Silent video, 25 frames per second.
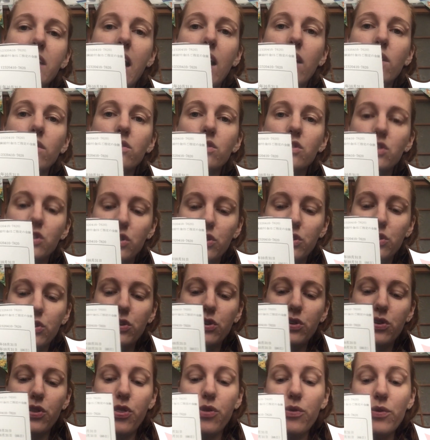out
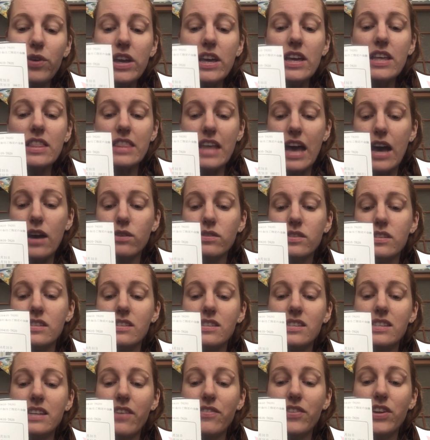to
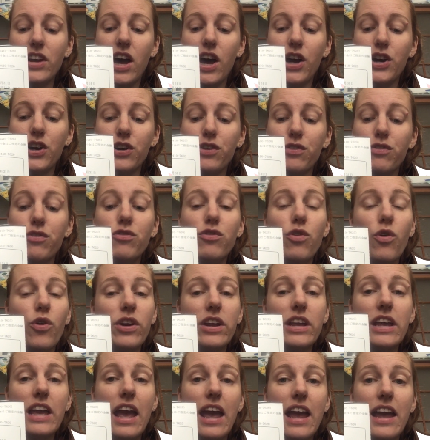
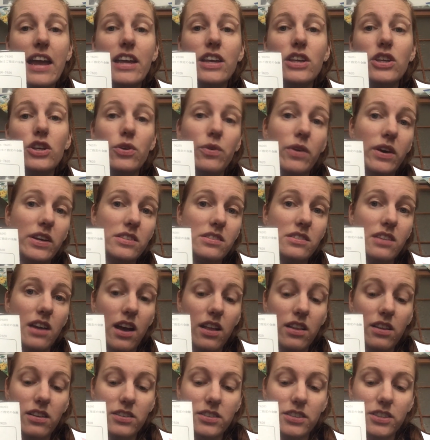3,748 US
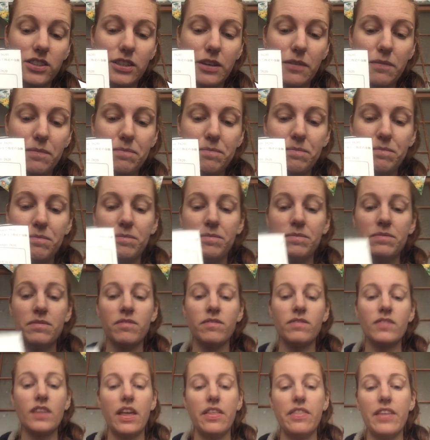dollars.
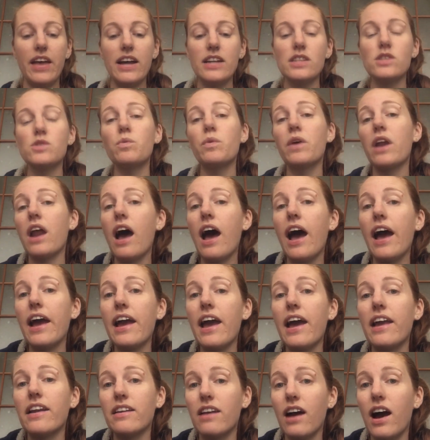That's what I
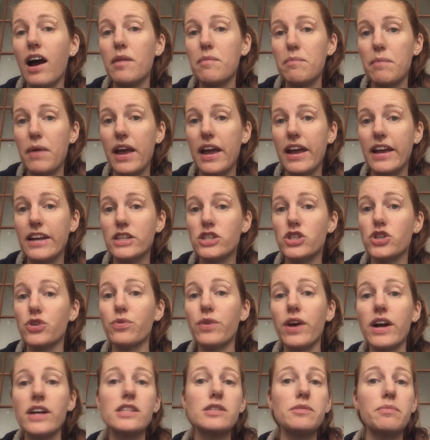had gotten paid,
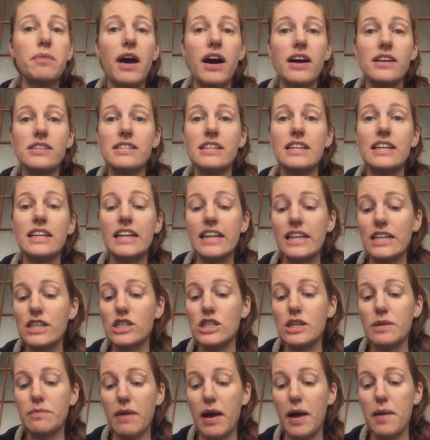direct deposited
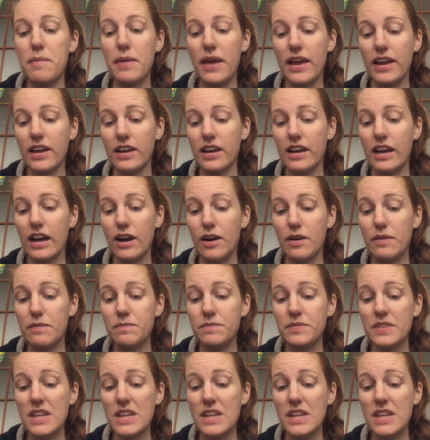into my bank account.